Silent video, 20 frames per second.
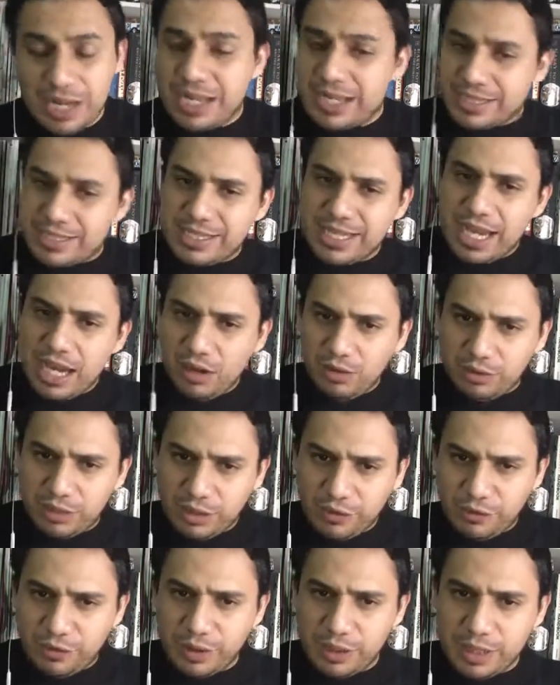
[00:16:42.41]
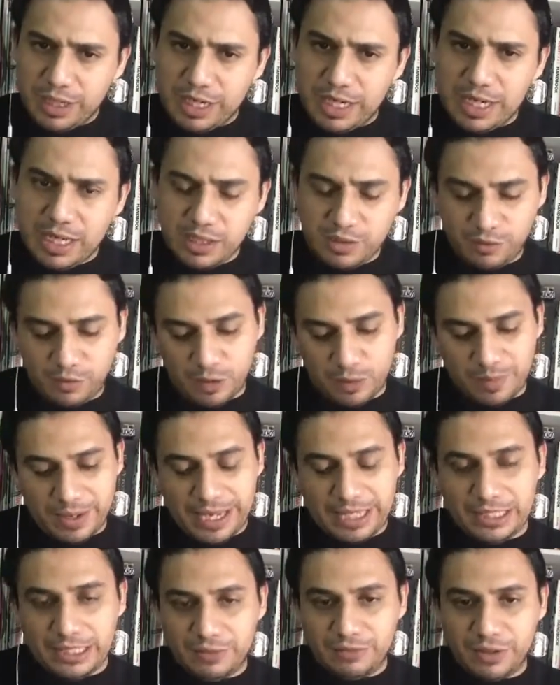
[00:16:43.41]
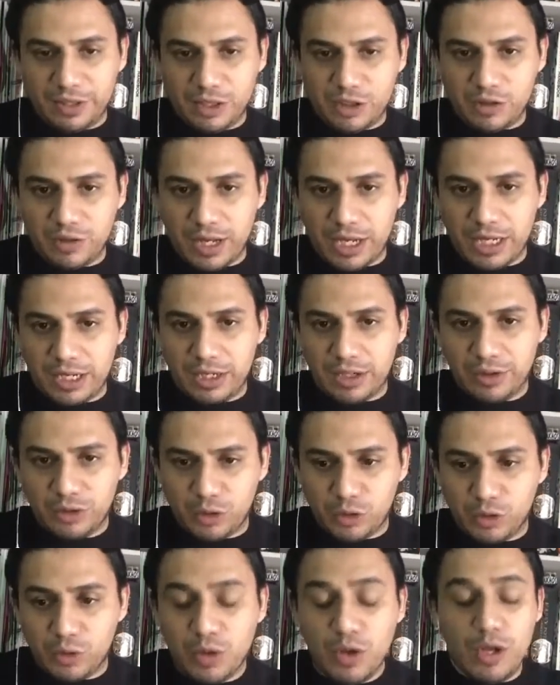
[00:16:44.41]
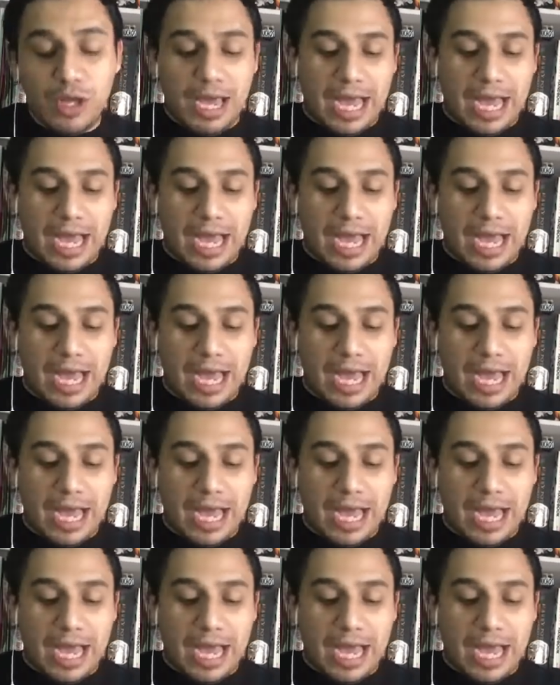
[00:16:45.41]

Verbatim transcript: See how different it is from elephant trainer to